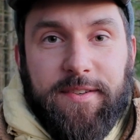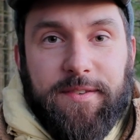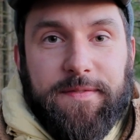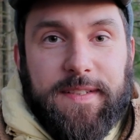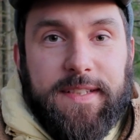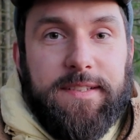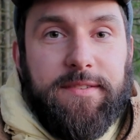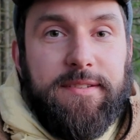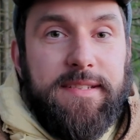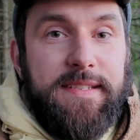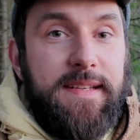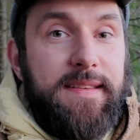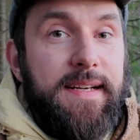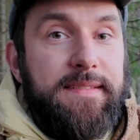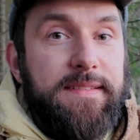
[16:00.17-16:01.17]
of interest
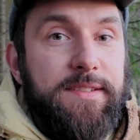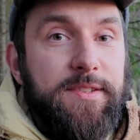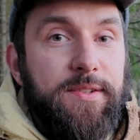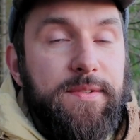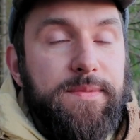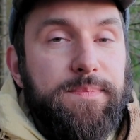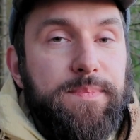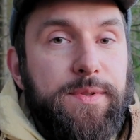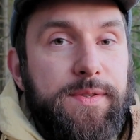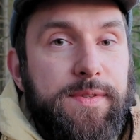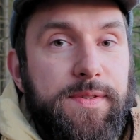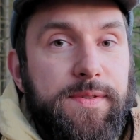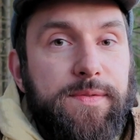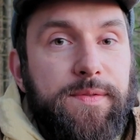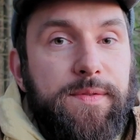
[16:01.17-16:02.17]
that I did not
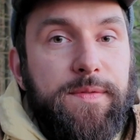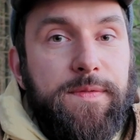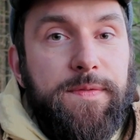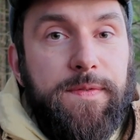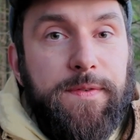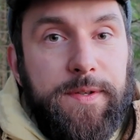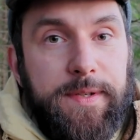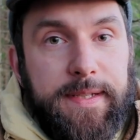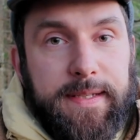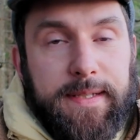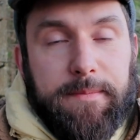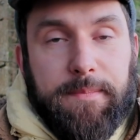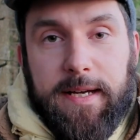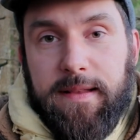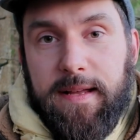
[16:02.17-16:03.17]
pursue fully
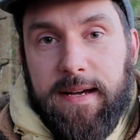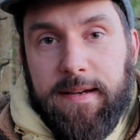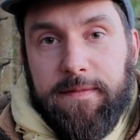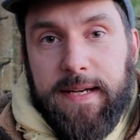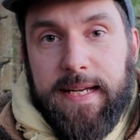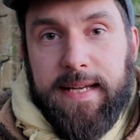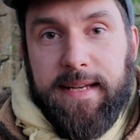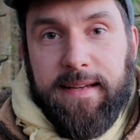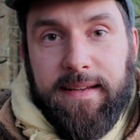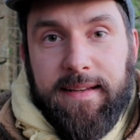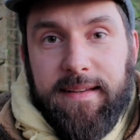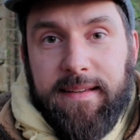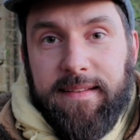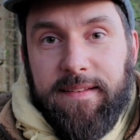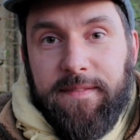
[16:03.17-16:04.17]
in my life.
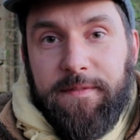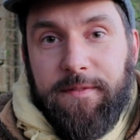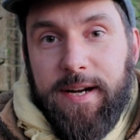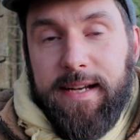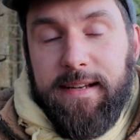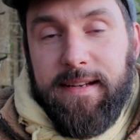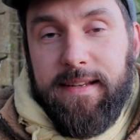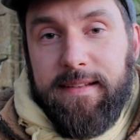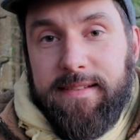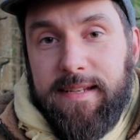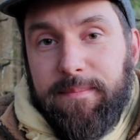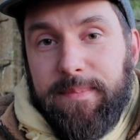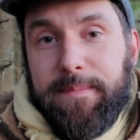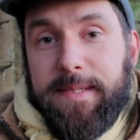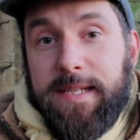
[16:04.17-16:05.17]
And frankly,
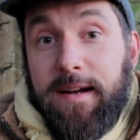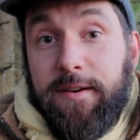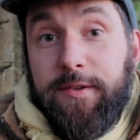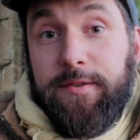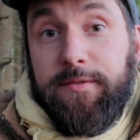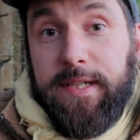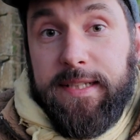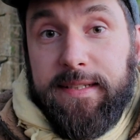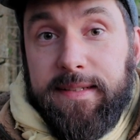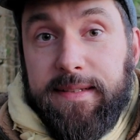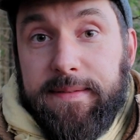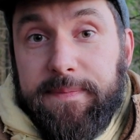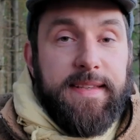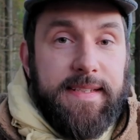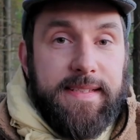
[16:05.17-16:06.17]
sometimes I regretted
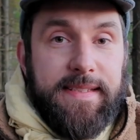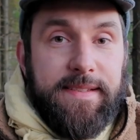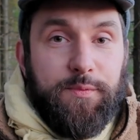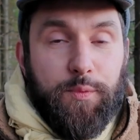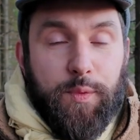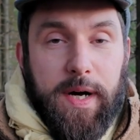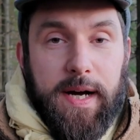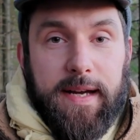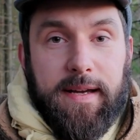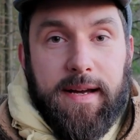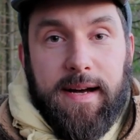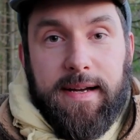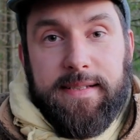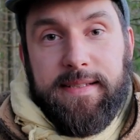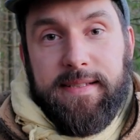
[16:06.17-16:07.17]
it. This is why
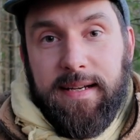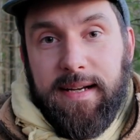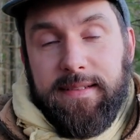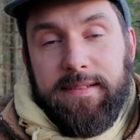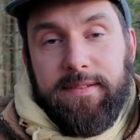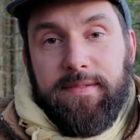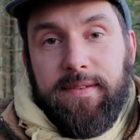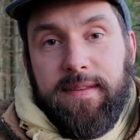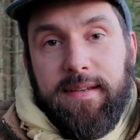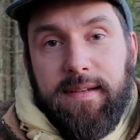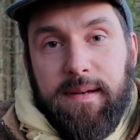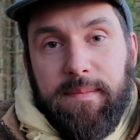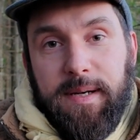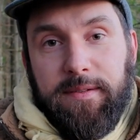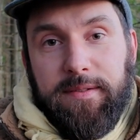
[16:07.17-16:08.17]
I started to think
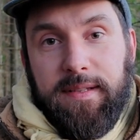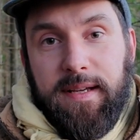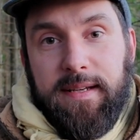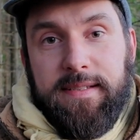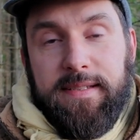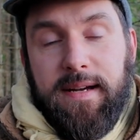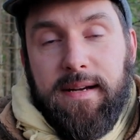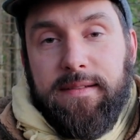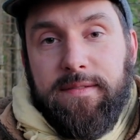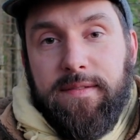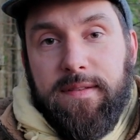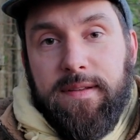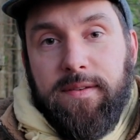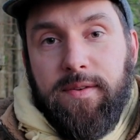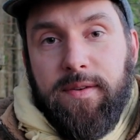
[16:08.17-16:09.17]
about it. I started to
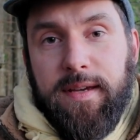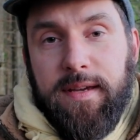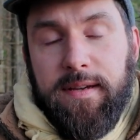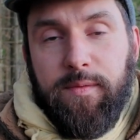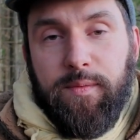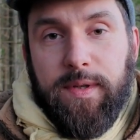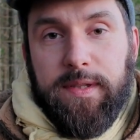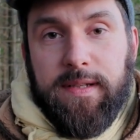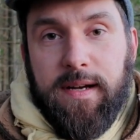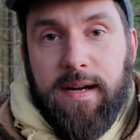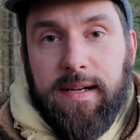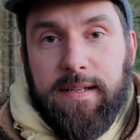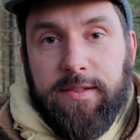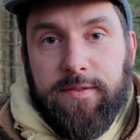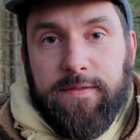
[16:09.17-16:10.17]
think, okay, what
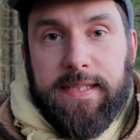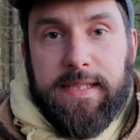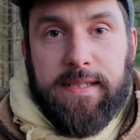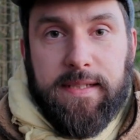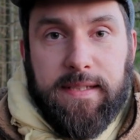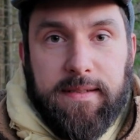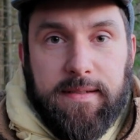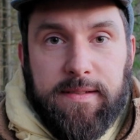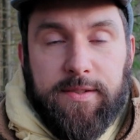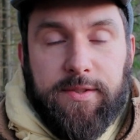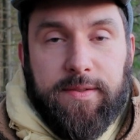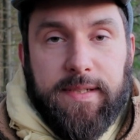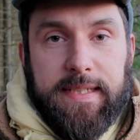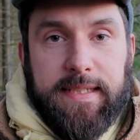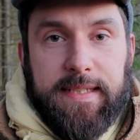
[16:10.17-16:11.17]
kind of skills
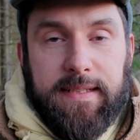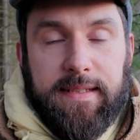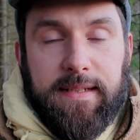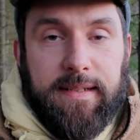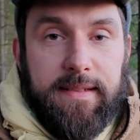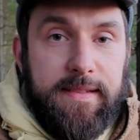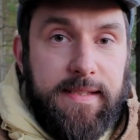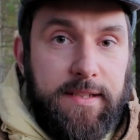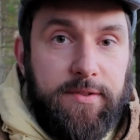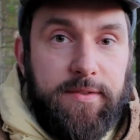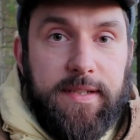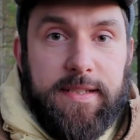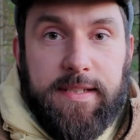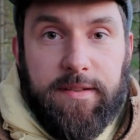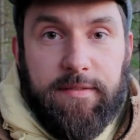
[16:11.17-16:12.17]
do I need,
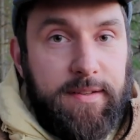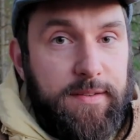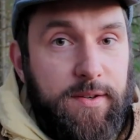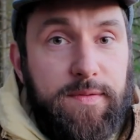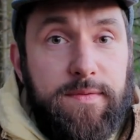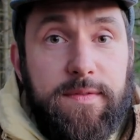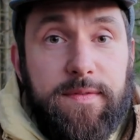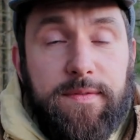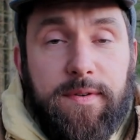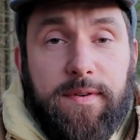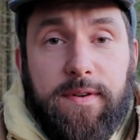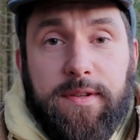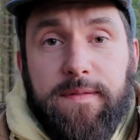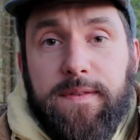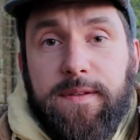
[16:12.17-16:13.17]
etc., etc., and going through
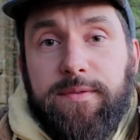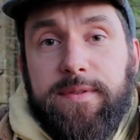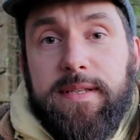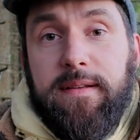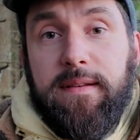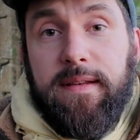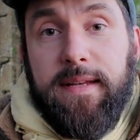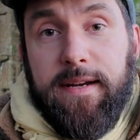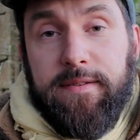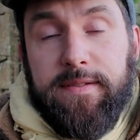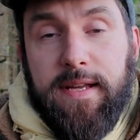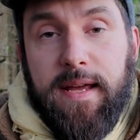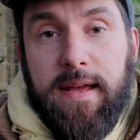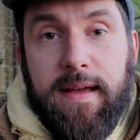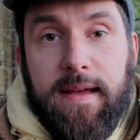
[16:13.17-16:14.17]
all of those layers.
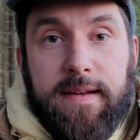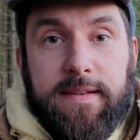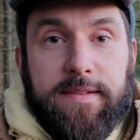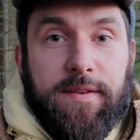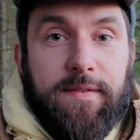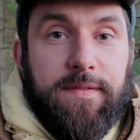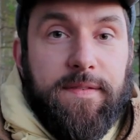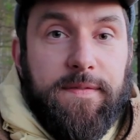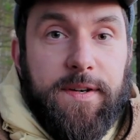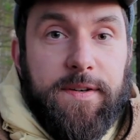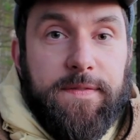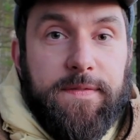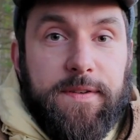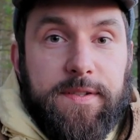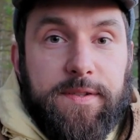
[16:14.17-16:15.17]
So the
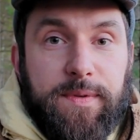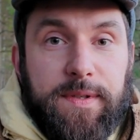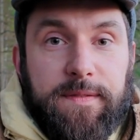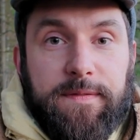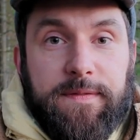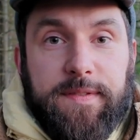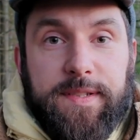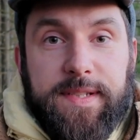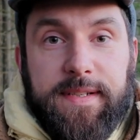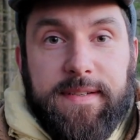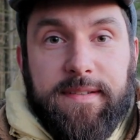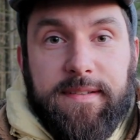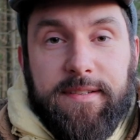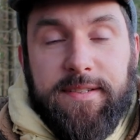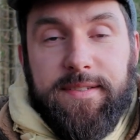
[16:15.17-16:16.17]
very first one,
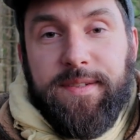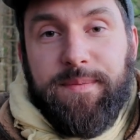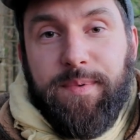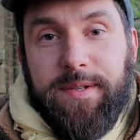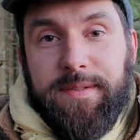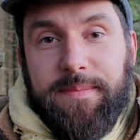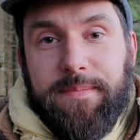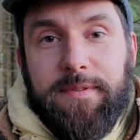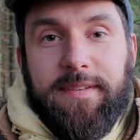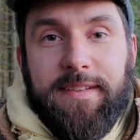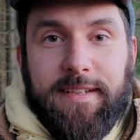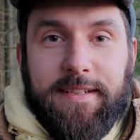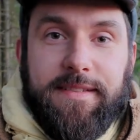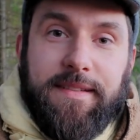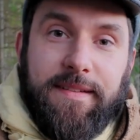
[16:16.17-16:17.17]
physical, is it possible?
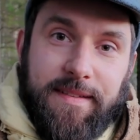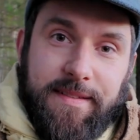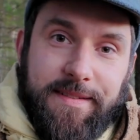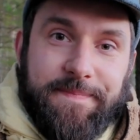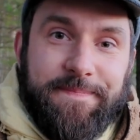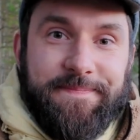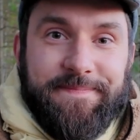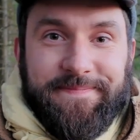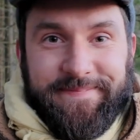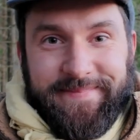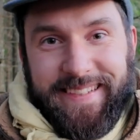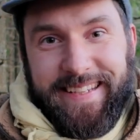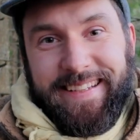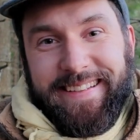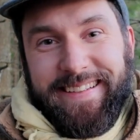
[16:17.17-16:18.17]
Yes, it is.
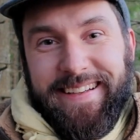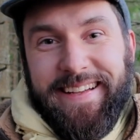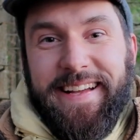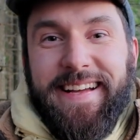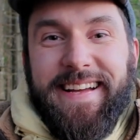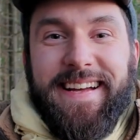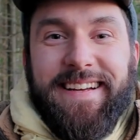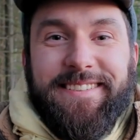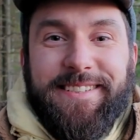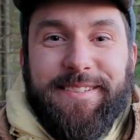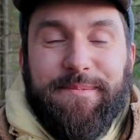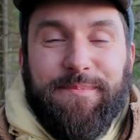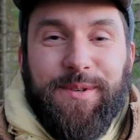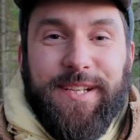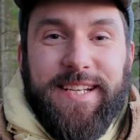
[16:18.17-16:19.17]
As
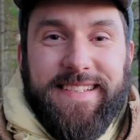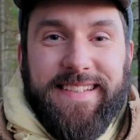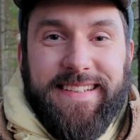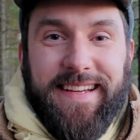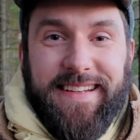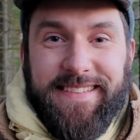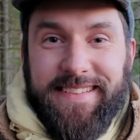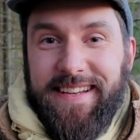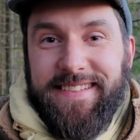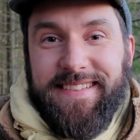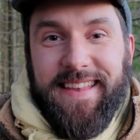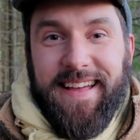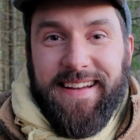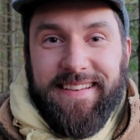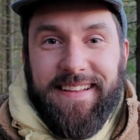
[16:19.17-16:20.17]
simple as
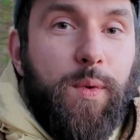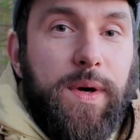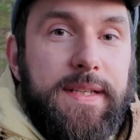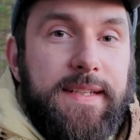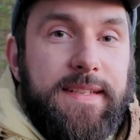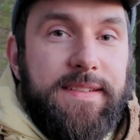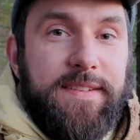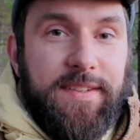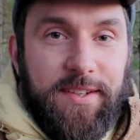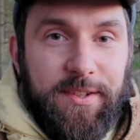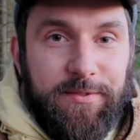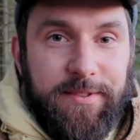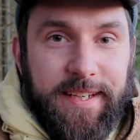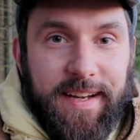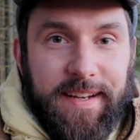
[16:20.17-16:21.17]
that. What I
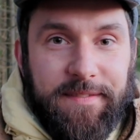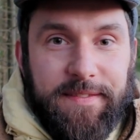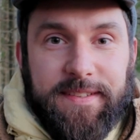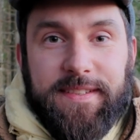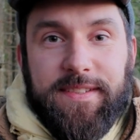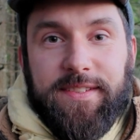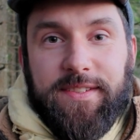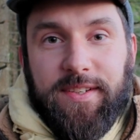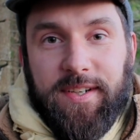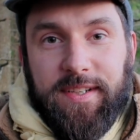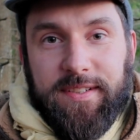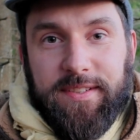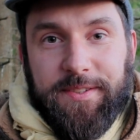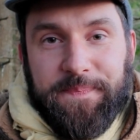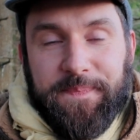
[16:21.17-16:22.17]
don't have is
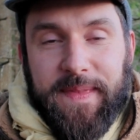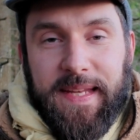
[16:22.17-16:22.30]
knowledge.